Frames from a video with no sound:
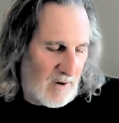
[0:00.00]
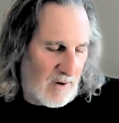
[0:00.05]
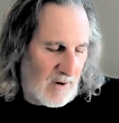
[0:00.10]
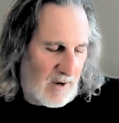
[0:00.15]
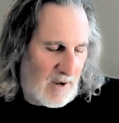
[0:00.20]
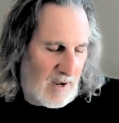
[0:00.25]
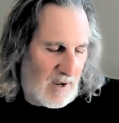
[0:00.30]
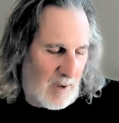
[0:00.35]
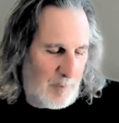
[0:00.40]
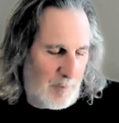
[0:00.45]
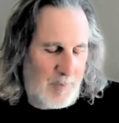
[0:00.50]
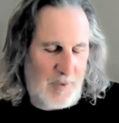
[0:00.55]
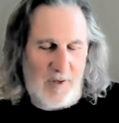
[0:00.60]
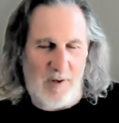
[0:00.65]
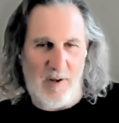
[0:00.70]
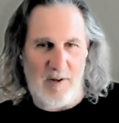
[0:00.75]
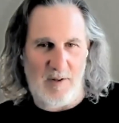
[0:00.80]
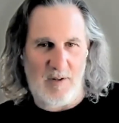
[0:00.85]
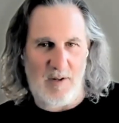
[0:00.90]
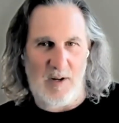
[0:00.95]
our
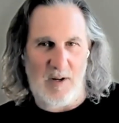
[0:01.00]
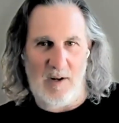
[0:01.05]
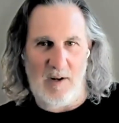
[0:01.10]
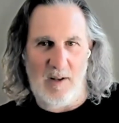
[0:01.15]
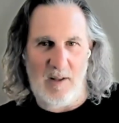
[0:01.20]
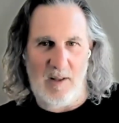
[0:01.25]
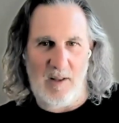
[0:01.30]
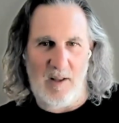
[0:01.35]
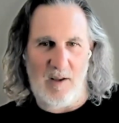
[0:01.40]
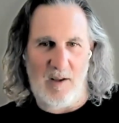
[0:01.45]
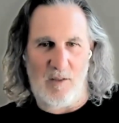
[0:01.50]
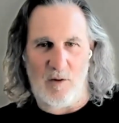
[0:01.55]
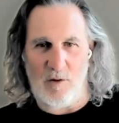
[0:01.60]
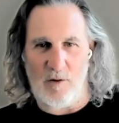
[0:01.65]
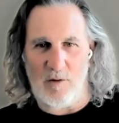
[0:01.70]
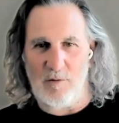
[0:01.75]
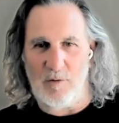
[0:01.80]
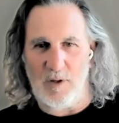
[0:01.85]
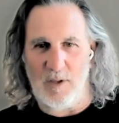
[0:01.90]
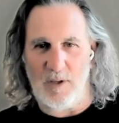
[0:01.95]
competition, the
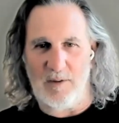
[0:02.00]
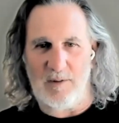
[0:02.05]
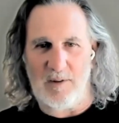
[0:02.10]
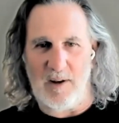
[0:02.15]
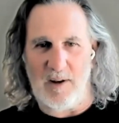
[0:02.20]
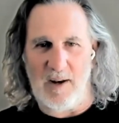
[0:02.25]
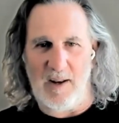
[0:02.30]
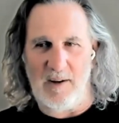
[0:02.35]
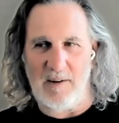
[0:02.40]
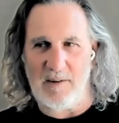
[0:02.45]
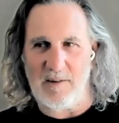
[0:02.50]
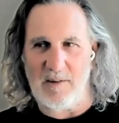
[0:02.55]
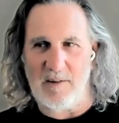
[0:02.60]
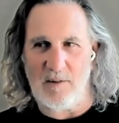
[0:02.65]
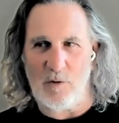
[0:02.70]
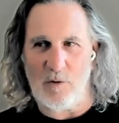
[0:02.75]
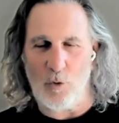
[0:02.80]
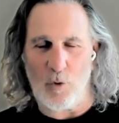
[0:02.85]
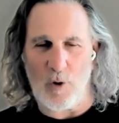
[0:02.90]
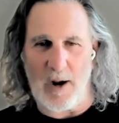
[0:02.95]
other real estate
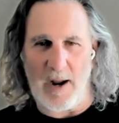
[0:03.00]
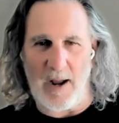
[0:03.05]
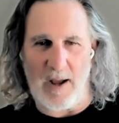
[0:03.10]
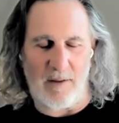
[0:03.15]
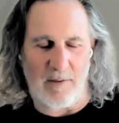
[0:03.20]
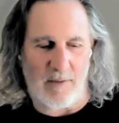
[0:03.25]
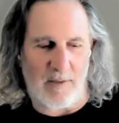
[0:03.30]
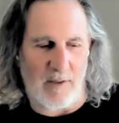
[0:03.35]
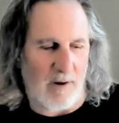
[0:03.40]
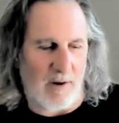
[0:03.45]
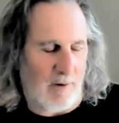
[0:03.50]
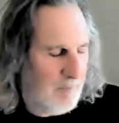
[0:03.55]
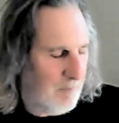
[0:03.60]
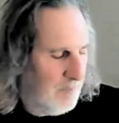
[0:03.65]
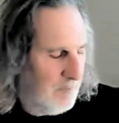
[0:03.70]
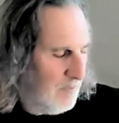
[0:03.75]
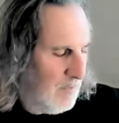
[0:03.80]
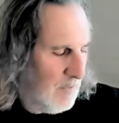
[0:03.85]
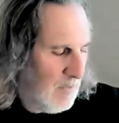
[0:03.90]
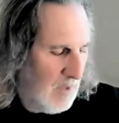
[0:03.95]
agents who are out there.